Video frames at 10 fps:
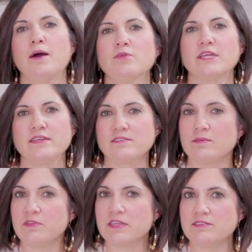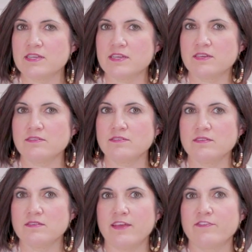I will eat some of these things
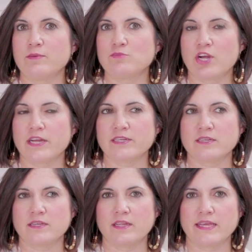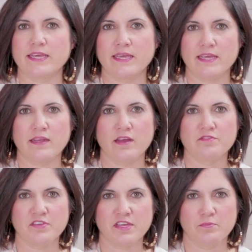if I'm trying to like eat
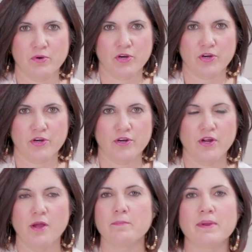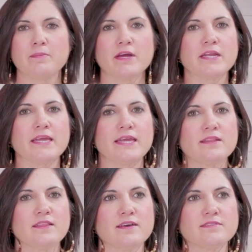a vegan burger, but I'm not gonna
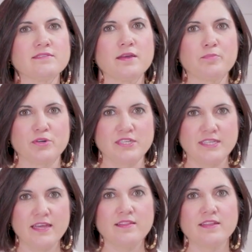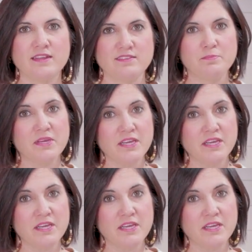eat this and pretend that it's